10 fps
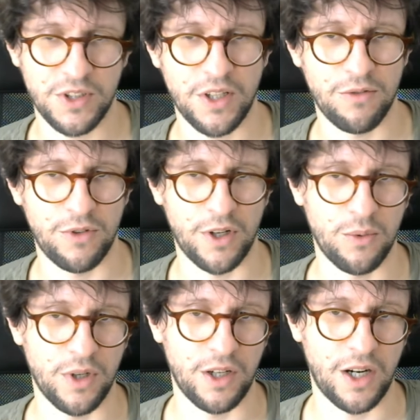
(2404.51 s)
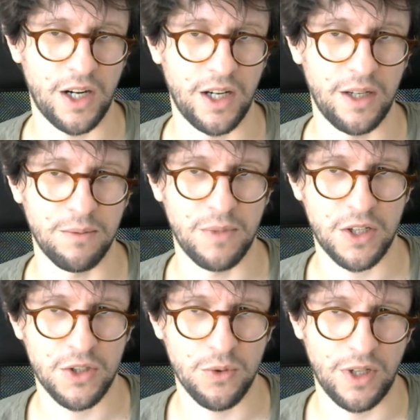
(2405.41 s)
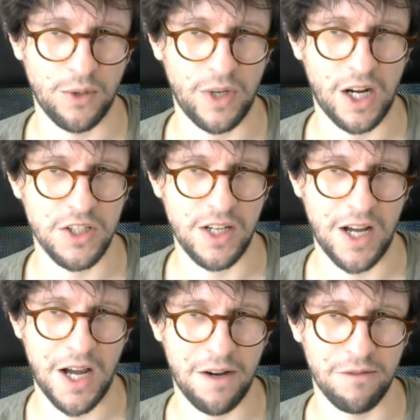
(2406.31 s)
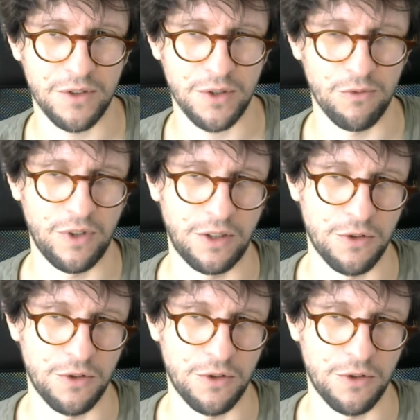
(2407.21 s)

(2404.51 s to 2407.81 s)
stuff here where I make sure that we actually have something